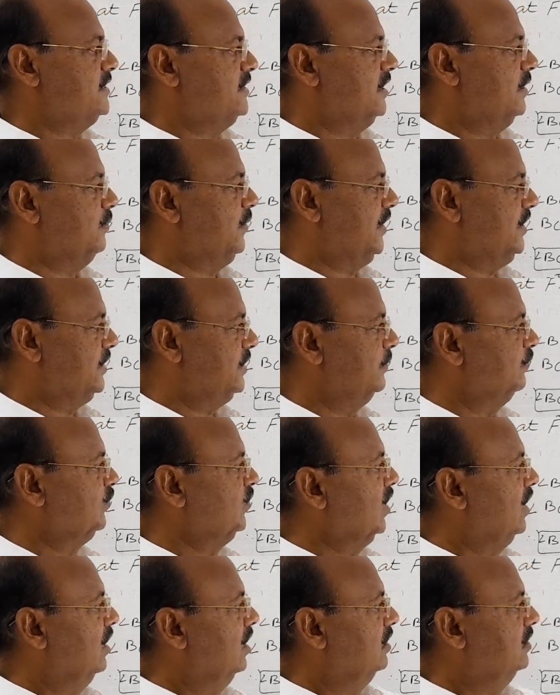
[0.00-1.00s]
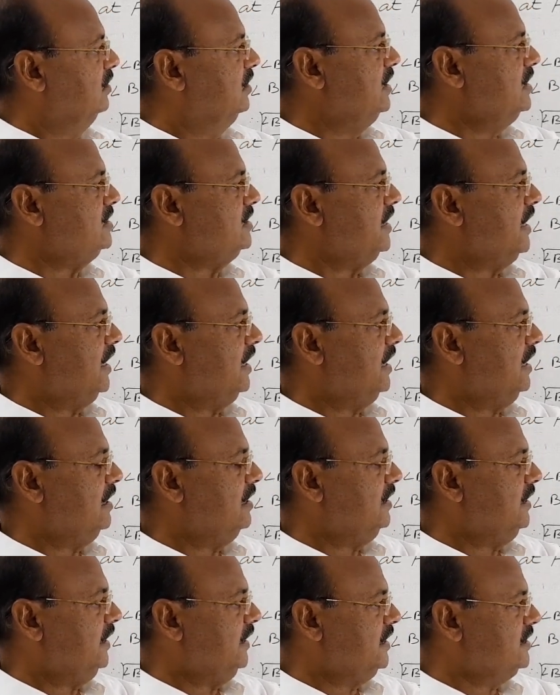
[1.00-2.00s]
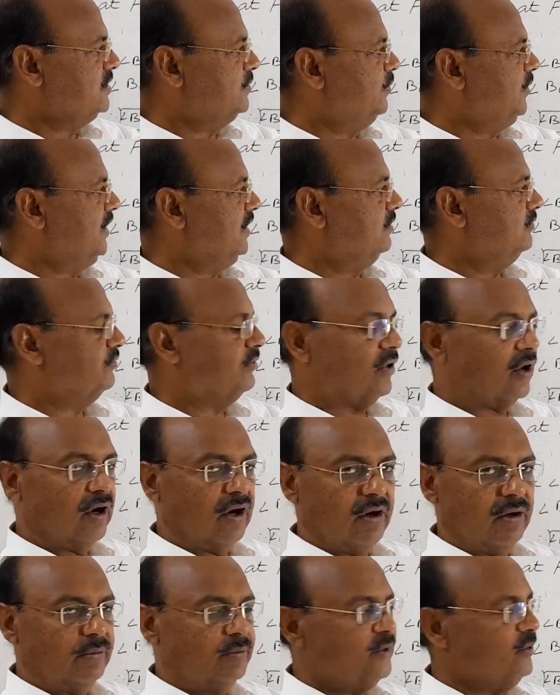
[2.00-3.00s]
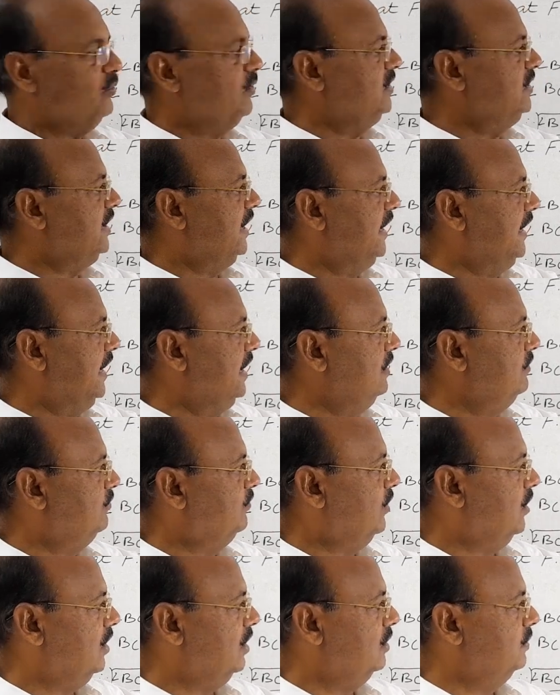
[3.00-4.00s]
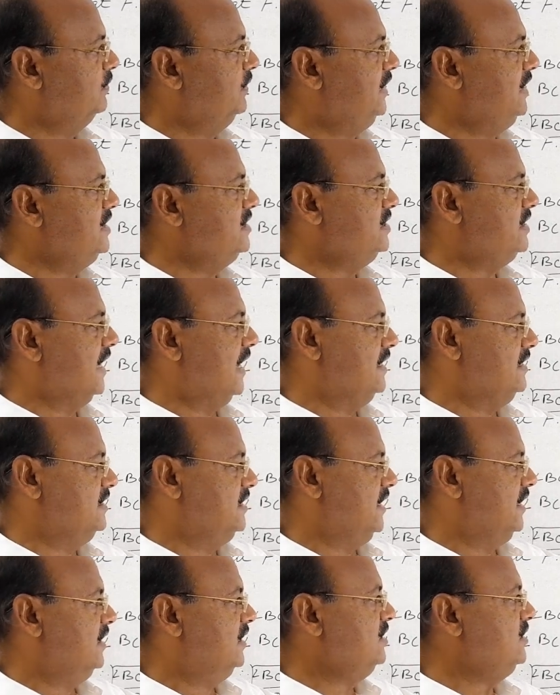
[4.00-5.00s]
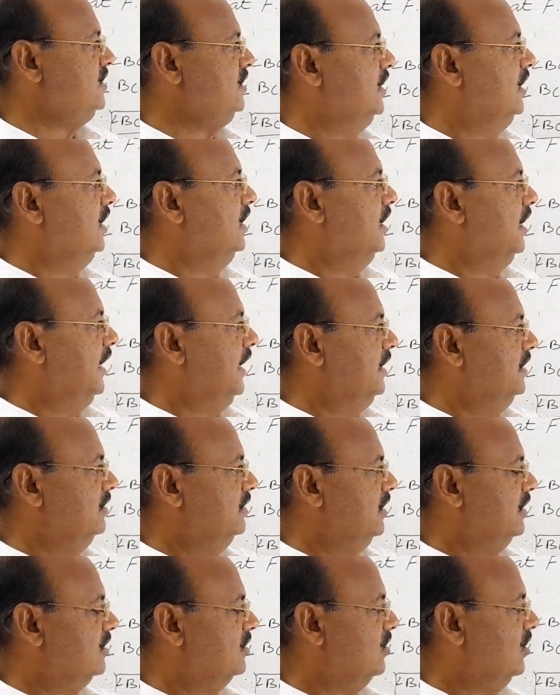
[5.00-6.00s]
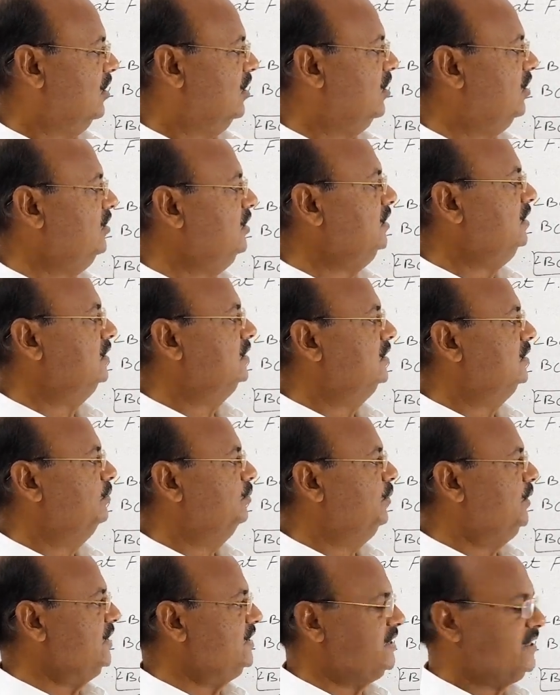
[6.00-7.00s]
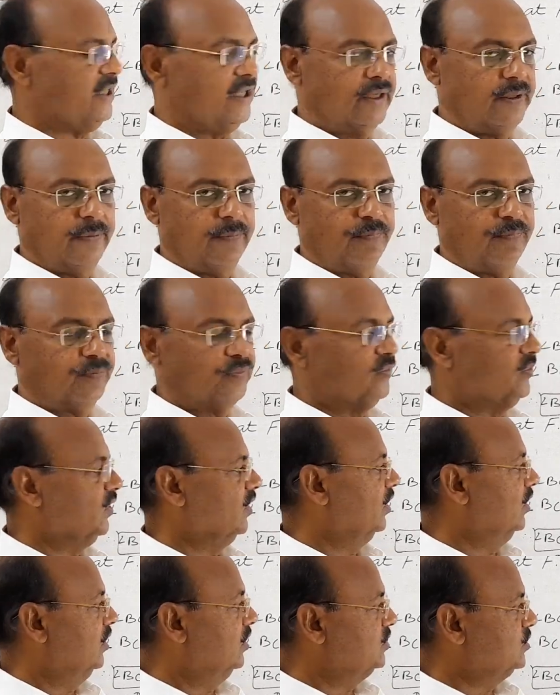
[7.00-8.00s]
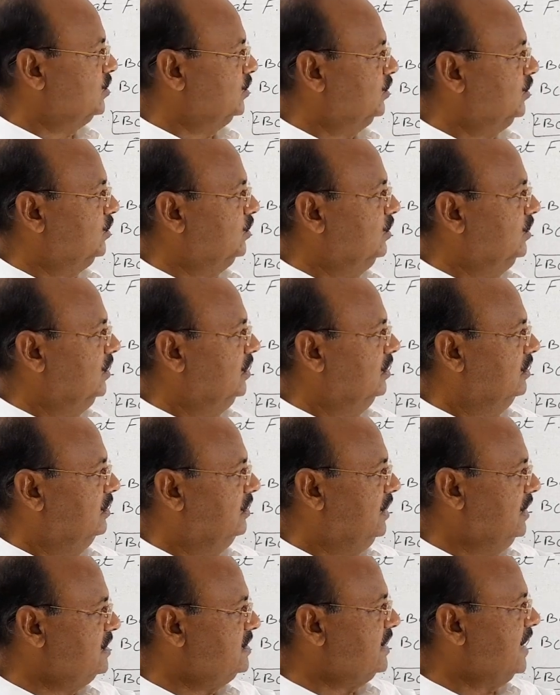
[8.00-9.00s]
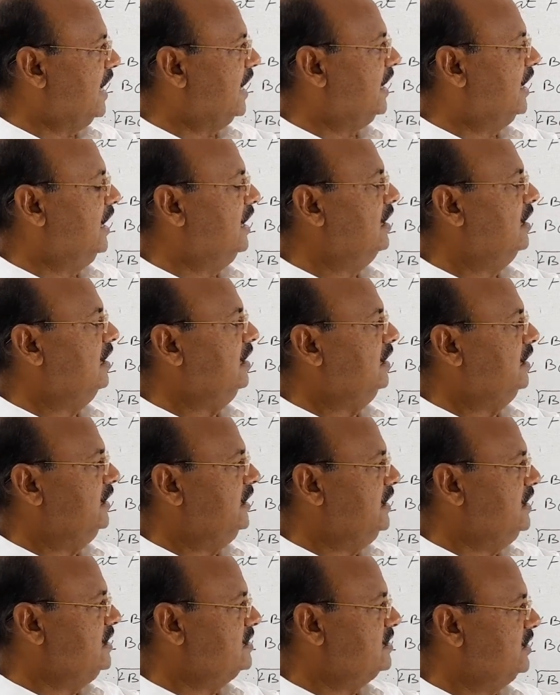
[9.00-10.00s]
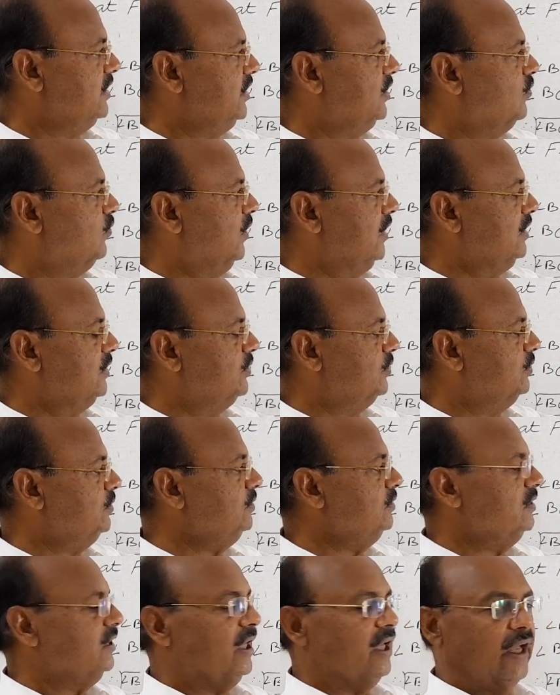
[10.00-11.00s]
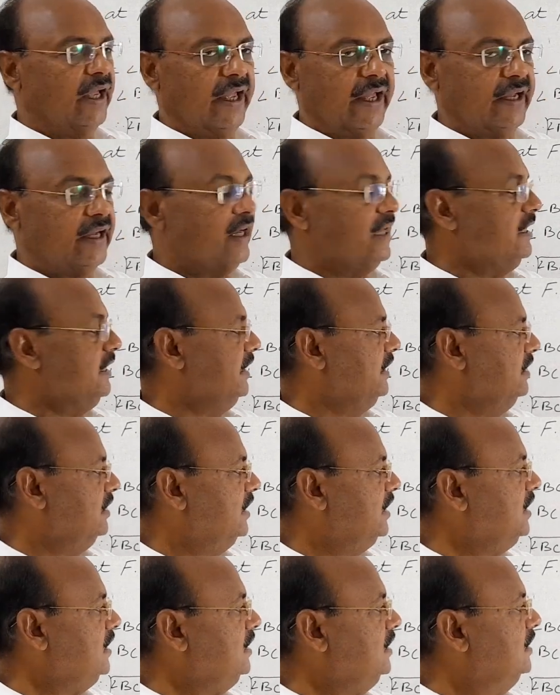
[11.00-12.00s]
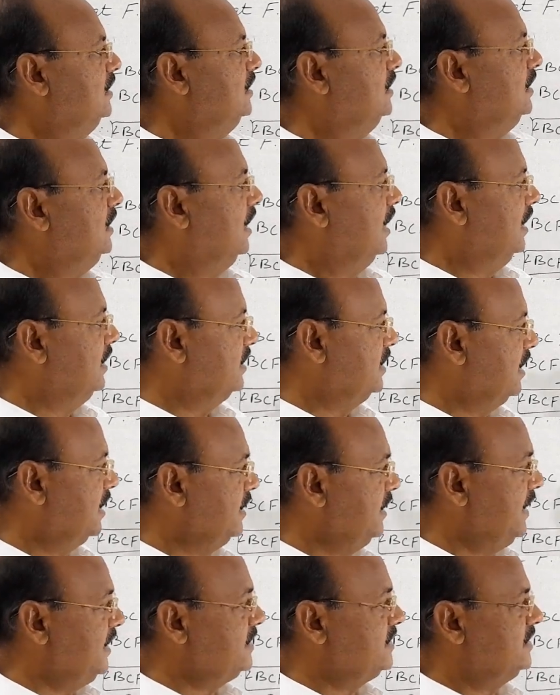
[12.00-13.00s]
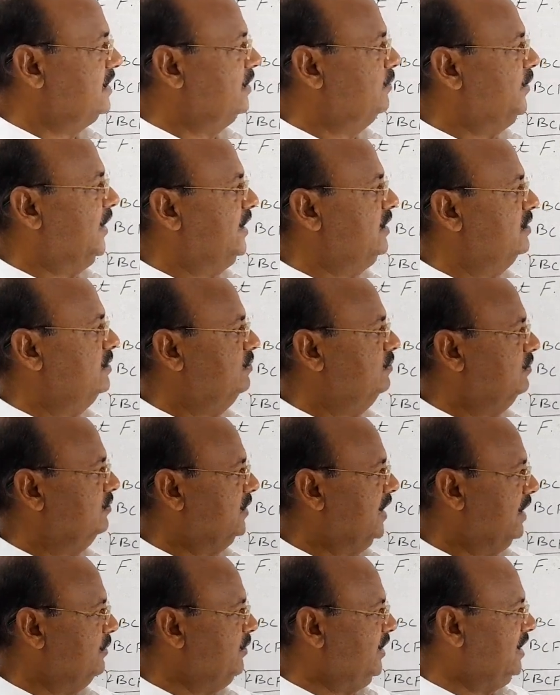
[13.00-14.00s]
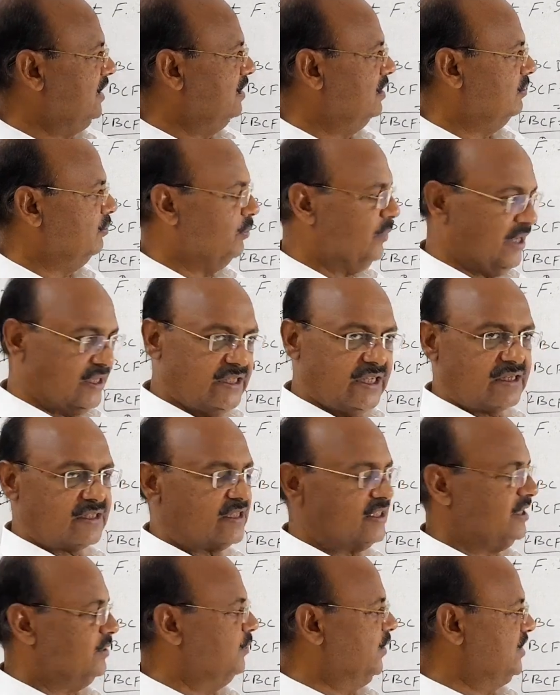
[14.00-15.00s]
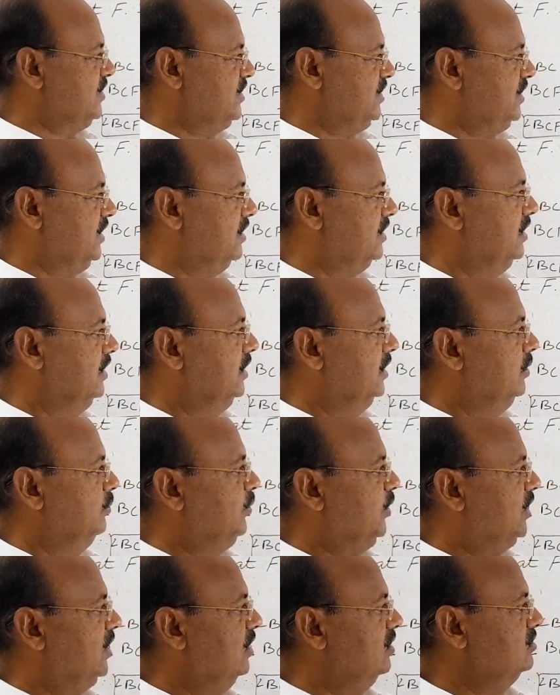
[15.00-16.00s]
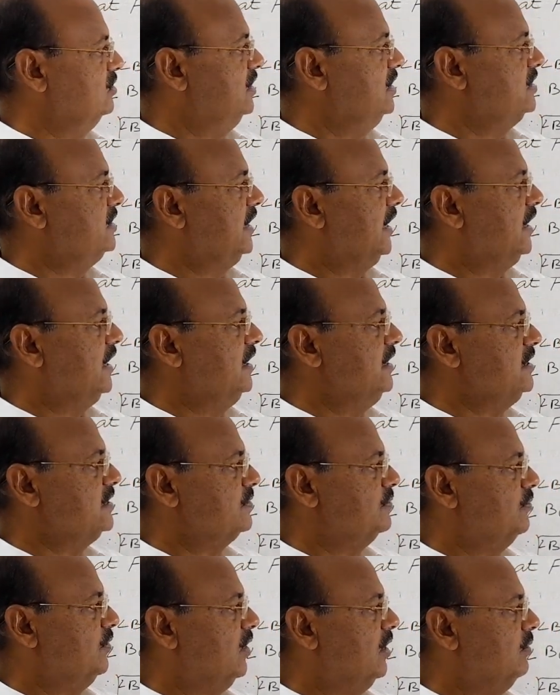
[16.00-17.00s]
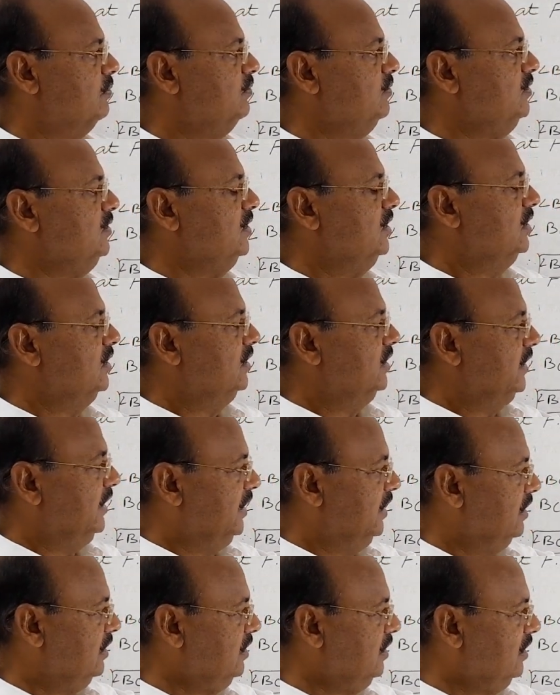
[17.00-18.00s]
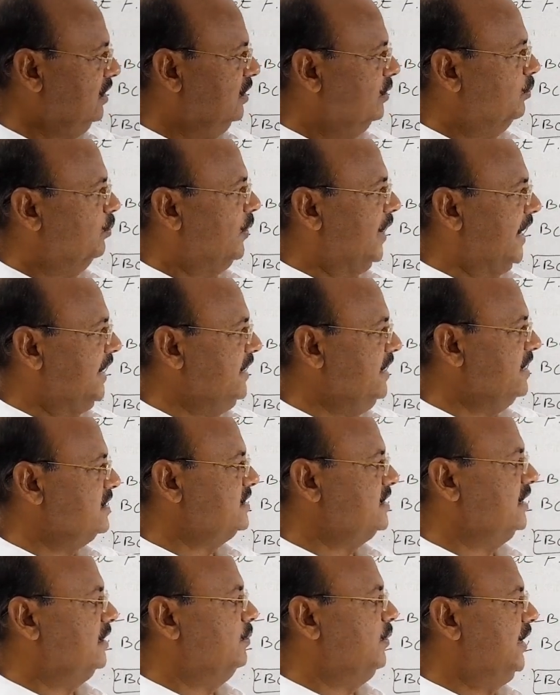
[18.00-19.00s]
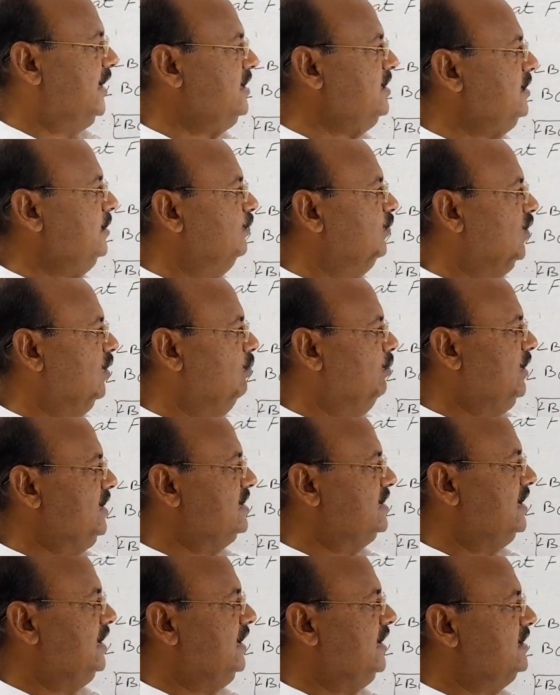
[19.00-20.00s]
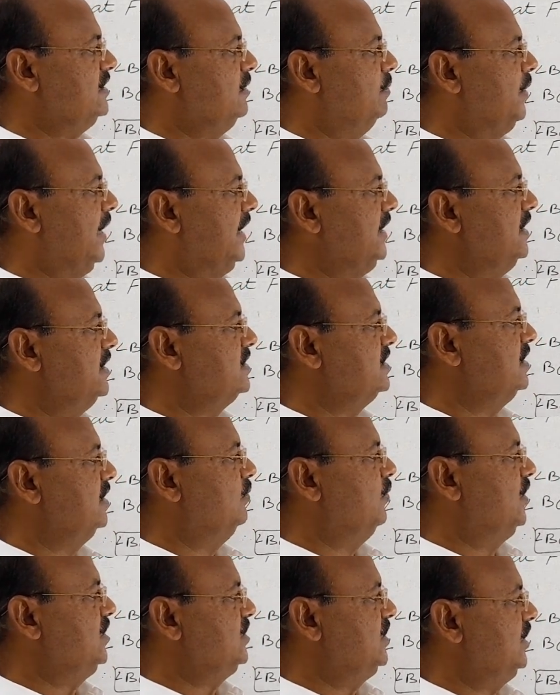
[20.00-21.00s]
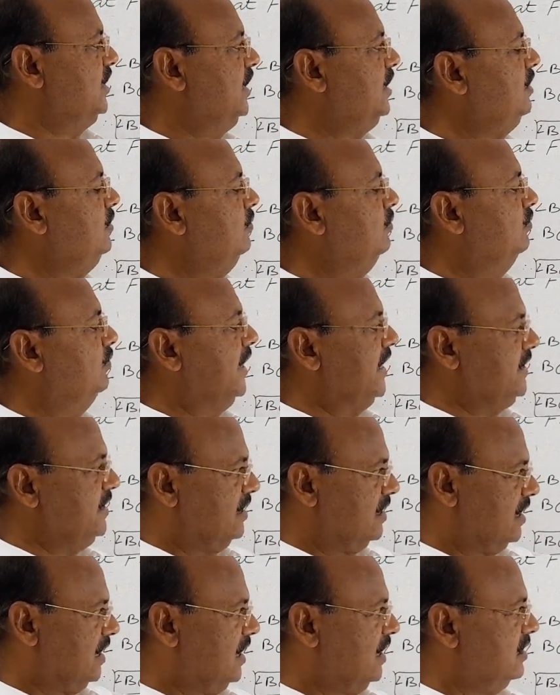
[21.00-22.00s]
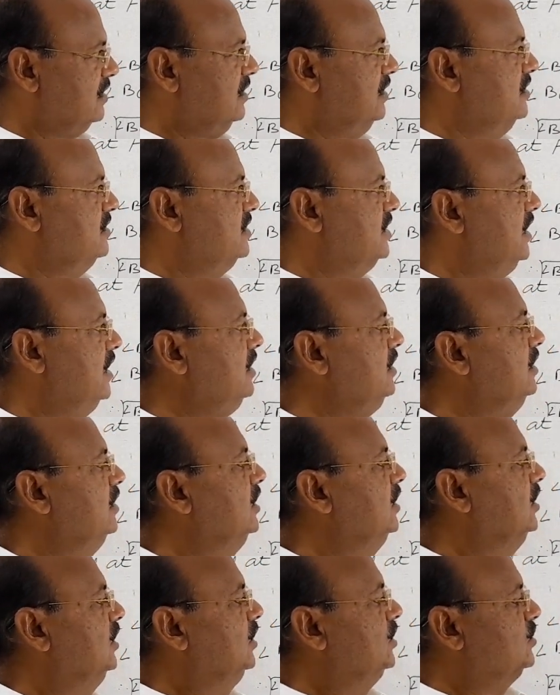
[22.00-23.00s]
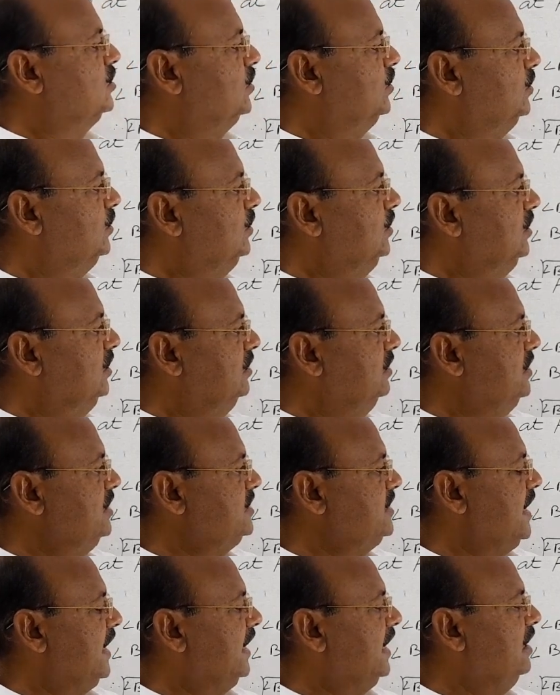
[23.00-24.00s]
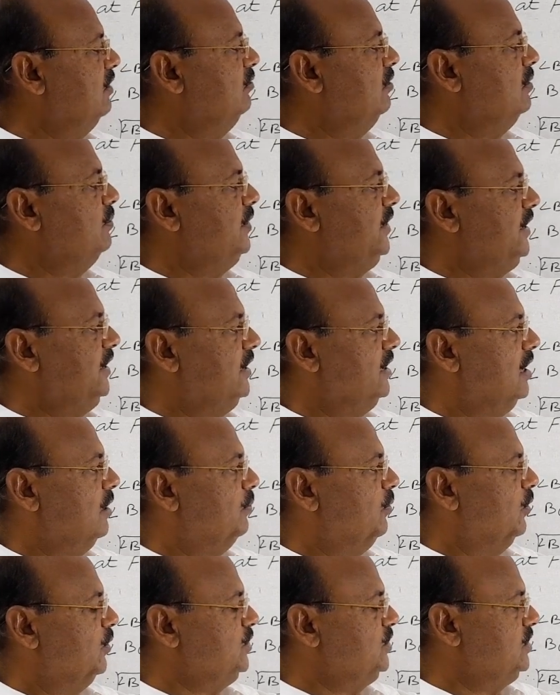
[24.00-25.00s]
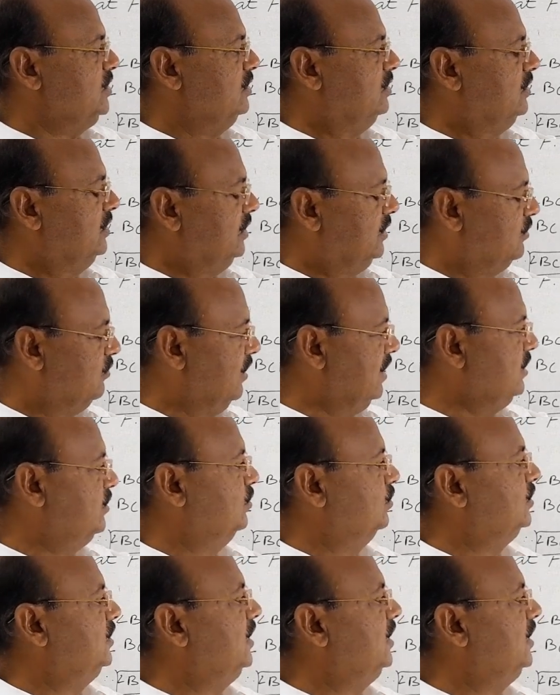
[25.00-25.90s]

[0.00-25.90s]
segment. This angle is being formed with the help of this tangent and the chord BC. So this angle is equal to angle in the alternate segment. I mean major segment here, because this angle is formed in minor segment. BC is a minor segment here, minor arc is here. So this angle will be equal to